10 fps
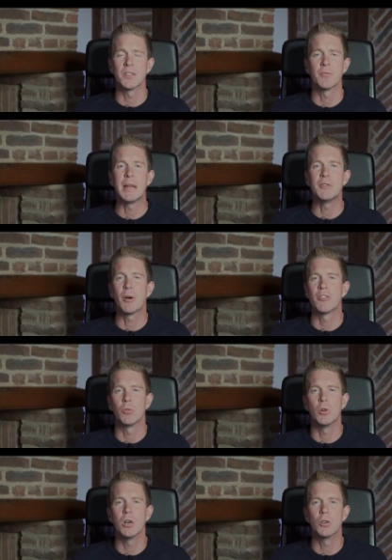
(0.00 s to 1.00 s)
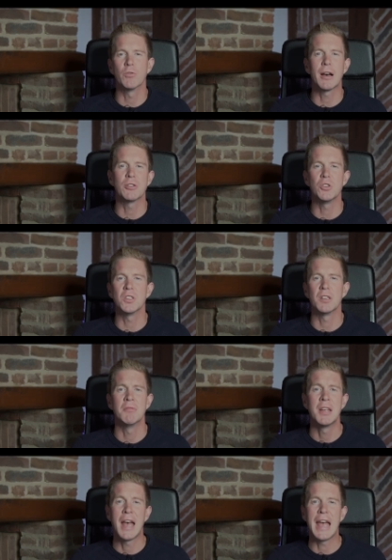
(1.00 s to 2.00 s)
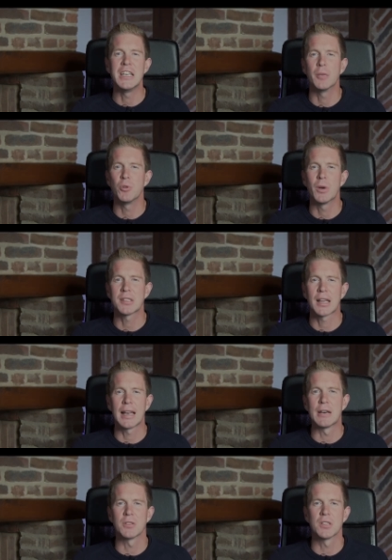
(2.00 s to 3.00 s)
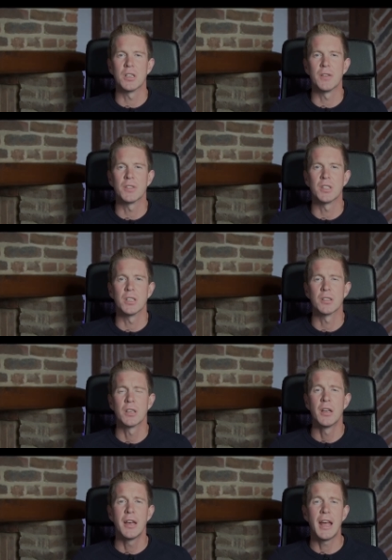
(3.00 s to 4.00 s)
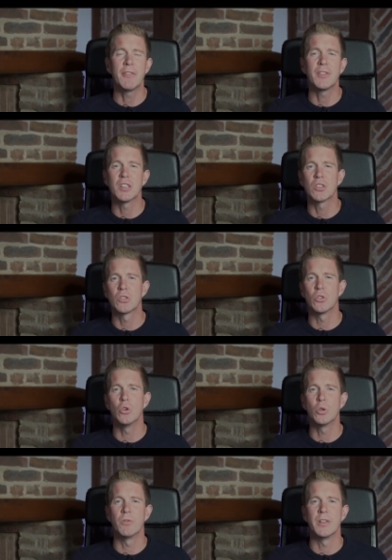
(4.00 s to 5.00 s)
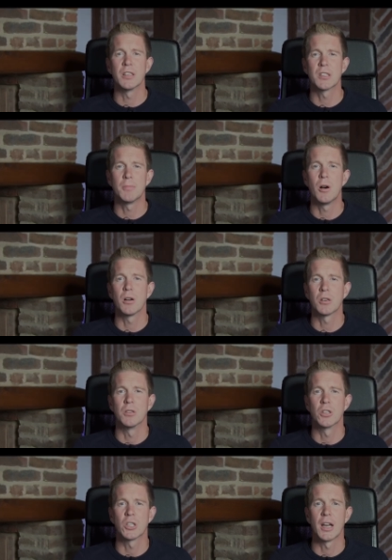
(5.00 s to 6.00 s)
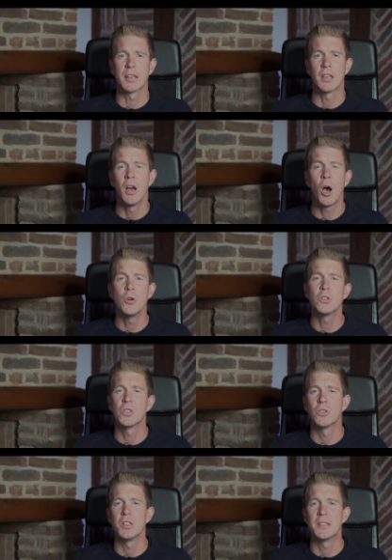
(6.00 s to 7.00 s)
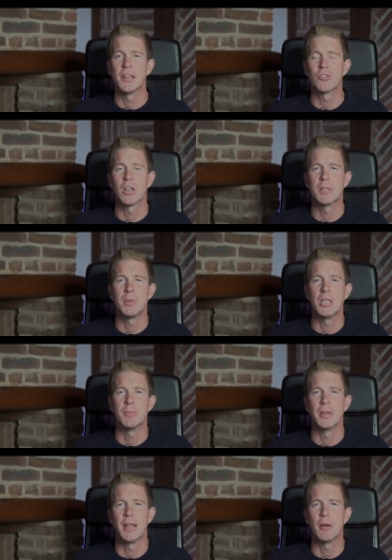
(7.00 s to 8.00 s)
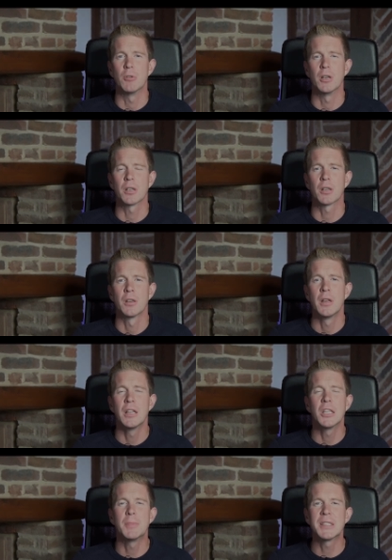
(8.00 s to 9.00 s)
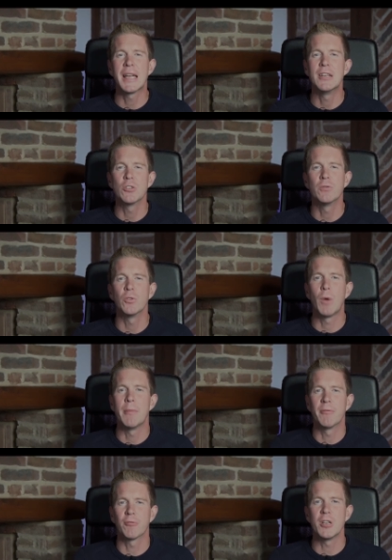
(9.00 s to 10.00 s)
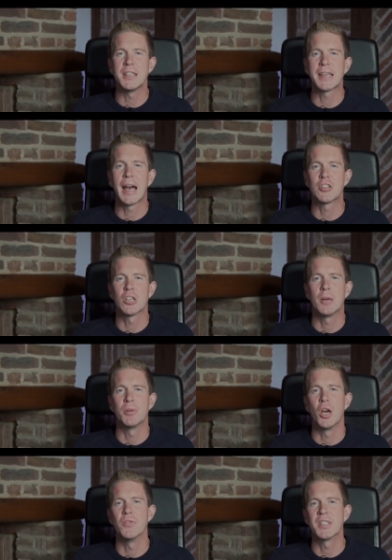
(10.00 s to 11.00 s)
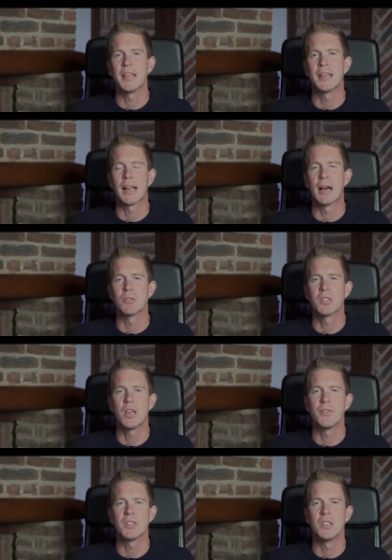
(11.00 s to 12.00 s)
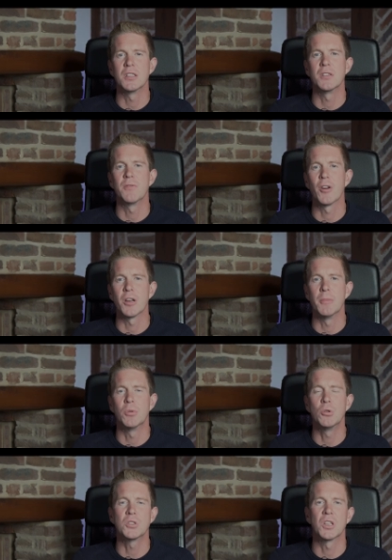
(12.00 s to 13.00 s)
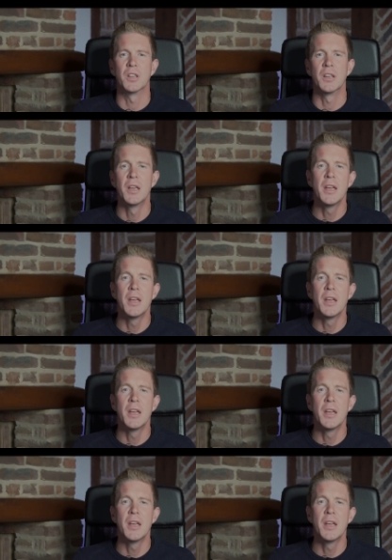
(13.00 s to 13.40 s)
from anywhere in the world without using A W S cloud services. Everything's stored within a smart contract hosted on a decentralized peer-to-peer network. The potential for web three to catch up and overtake cloud services is very important,